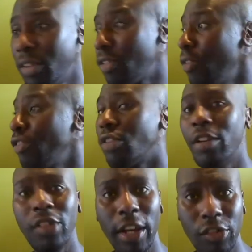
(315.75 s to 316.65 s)
It's all
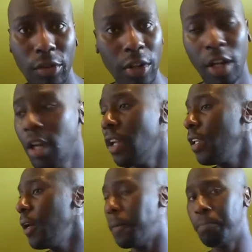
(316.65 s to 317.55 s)
transactional.
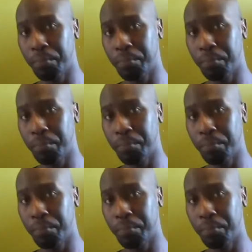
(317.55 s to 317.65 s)
No,